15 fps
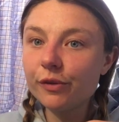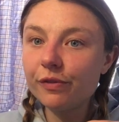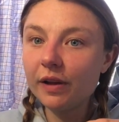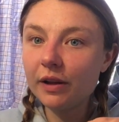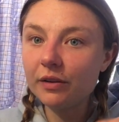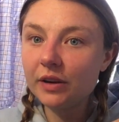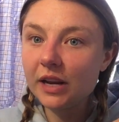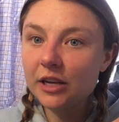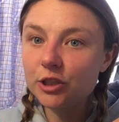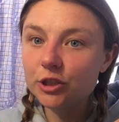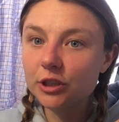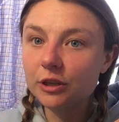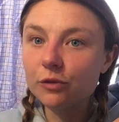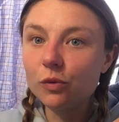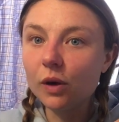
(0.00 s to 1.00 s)

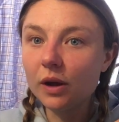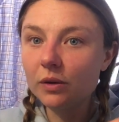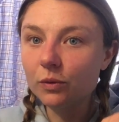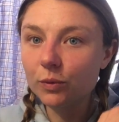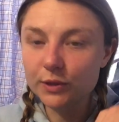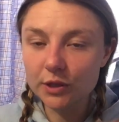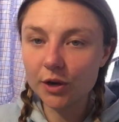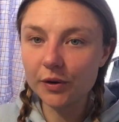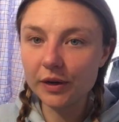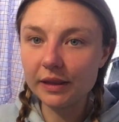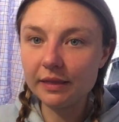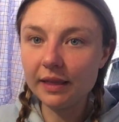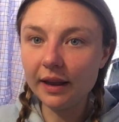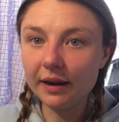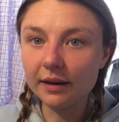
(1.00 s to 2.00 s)
foundation of what was already
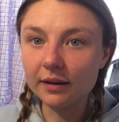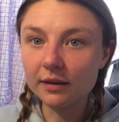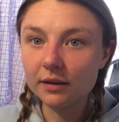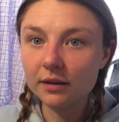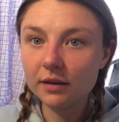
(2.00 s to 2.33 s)
there.